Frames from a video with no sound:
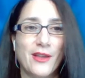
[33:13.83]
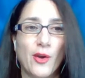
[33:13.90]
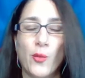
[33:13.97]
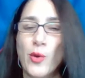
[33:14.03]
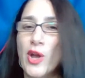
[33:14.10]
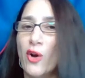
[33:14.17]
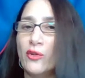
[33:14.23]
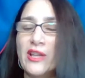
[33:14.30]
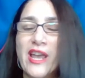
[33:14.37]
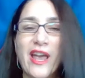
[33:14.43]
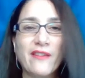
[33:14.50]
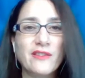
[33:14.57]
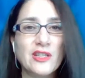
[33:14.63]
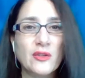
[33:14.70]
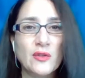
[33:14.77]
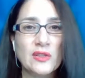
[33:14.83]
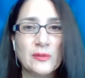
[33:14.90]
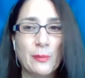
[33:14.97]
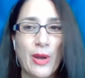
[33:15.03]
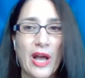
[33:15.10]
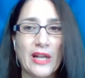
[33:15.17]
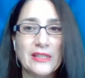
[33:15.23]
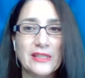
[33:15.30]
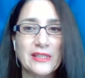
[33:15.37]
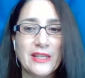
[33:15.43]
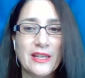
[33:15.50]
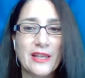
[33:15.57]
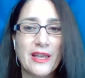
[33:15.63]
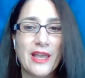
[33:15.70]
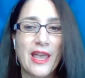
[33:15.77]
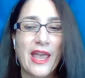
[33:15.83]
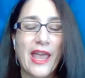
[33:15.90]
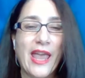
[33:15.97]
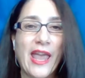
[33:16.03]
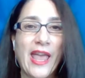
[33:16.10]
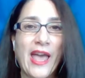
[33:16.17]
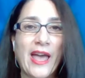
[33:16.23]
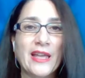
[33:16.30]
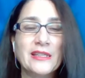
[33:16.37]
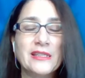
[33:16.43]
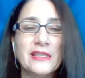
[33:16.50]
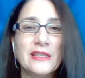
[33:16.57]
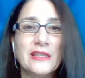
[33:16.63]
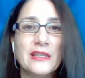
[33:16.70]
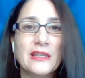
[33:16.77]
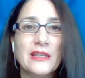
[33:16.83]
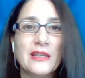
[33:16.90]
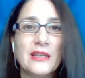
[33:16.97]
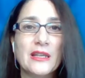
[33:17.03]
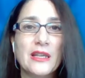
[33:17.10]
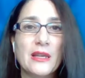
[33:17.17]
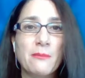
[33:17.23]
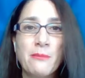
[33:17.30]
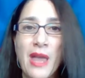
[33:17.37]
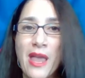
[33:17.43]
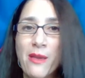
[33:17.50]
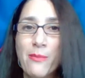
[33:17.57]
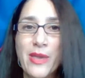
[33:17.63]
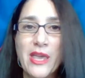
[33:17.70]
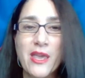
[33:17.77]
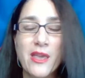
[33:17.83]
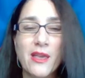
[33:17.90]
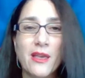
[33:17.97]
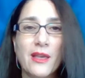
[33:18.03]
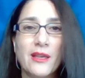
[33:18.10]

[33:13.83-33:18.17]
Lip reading: We only have 2 spots, and maybe